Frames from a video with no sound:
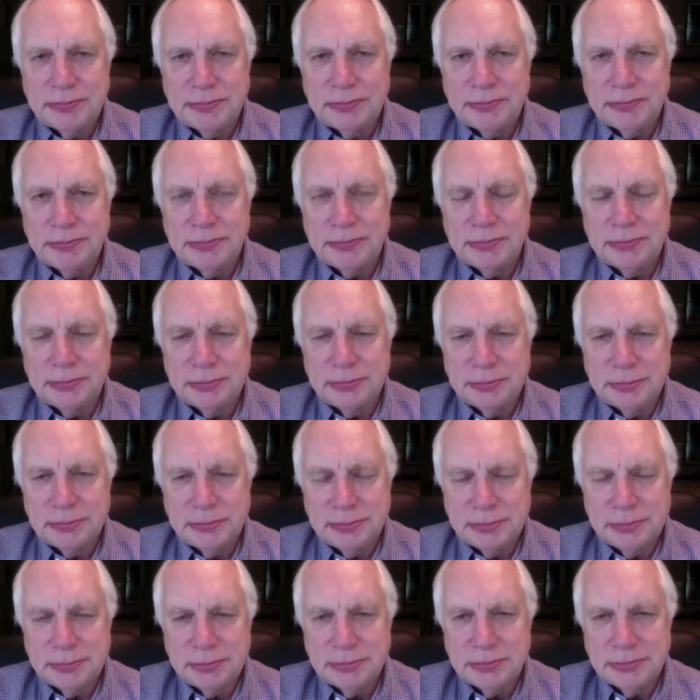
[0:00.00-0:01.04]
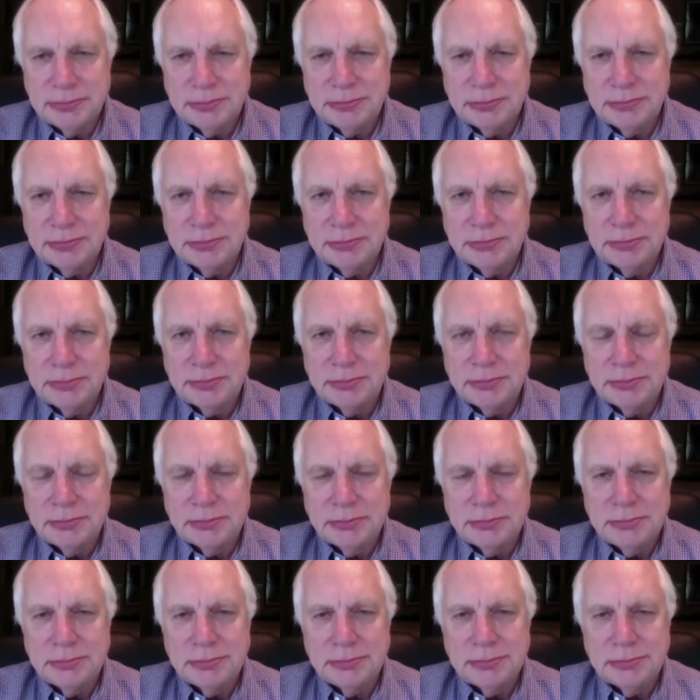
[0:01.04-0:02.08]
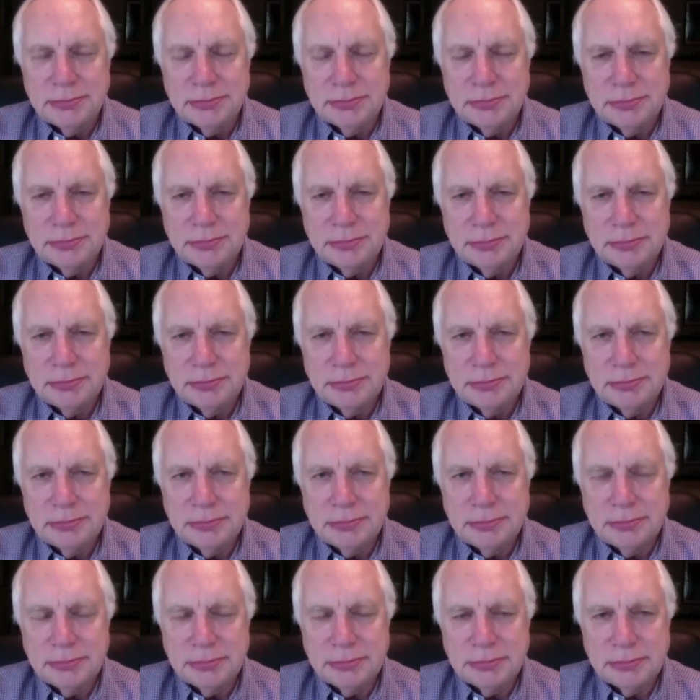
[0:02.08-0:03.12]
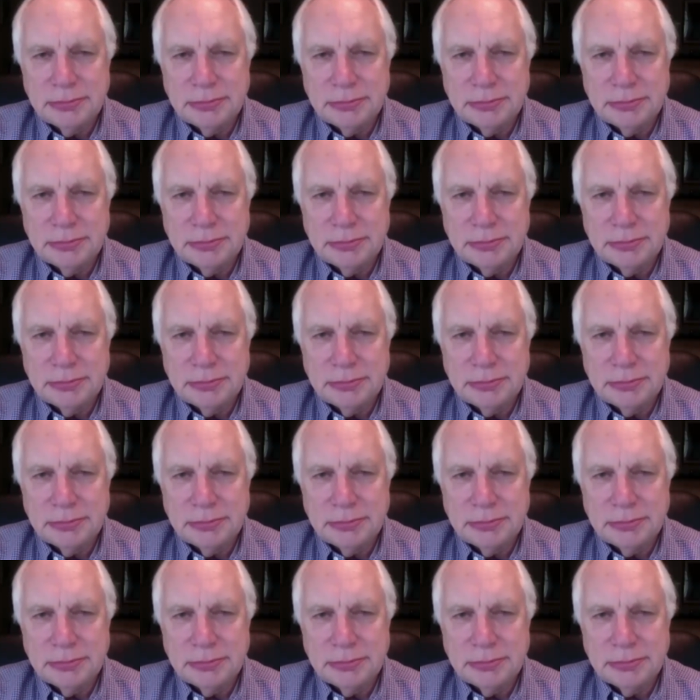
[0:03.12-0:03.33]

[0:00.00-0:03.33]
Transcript: (silent)